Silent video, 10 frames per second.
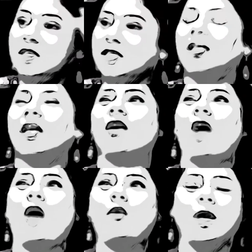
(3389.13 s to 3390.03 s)
thinking, how
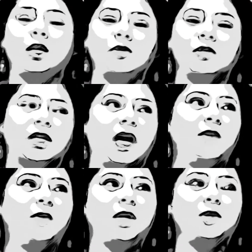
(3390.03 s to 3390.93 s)
do I use it? How do I
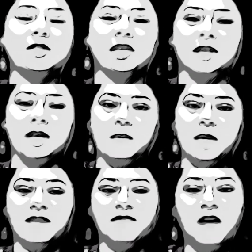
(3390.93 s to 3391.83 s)
use it? Then I made a
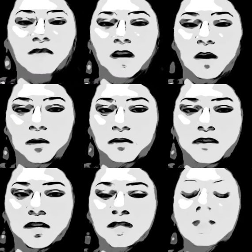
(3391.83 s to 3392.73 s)
flower out of it.
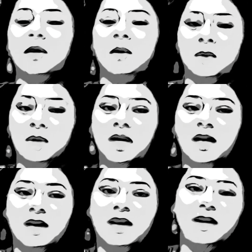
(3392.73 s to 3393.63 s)
So
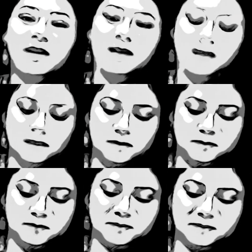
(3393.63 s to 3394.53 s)
um,
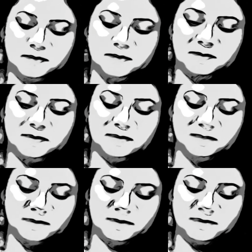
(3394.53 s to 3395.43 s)

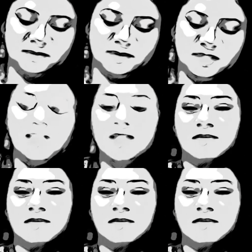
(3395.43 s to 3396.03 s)
this,